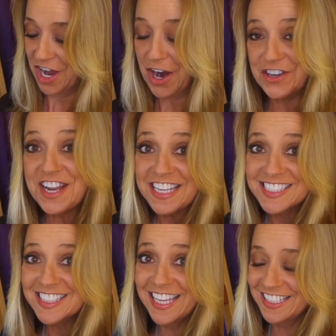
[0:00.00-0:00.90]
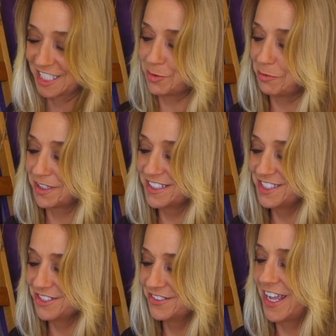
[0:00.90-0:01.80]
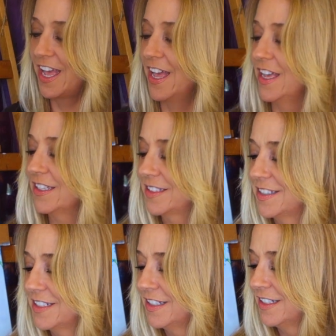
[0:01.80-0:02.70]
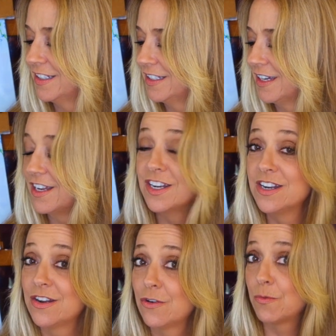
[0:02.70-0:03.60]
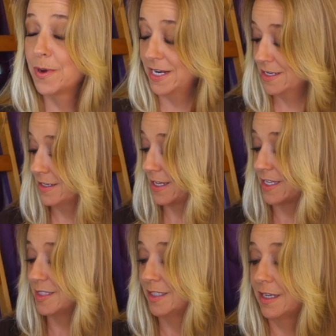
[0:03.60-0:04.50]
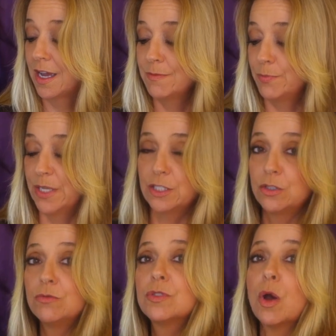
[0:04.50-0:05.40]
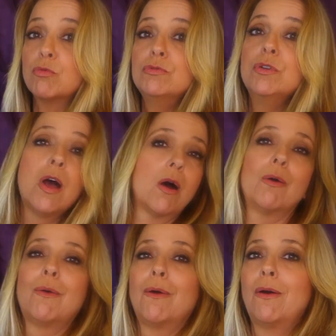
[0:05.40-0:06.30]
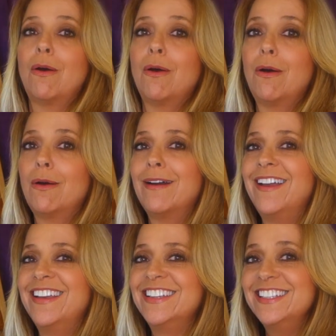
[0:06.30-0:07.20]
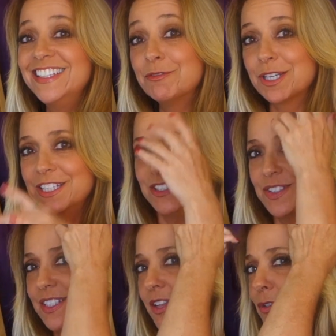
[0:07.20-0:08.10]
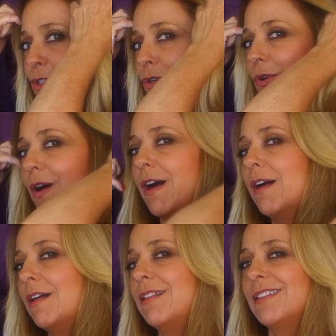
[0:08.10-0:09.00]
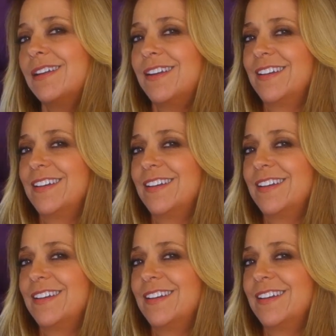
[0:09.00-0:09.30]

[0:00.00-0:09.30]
our next thing, guess what we're gonna do next? Nobody's guessing, I bet you don't know. And we're gonna use another tool.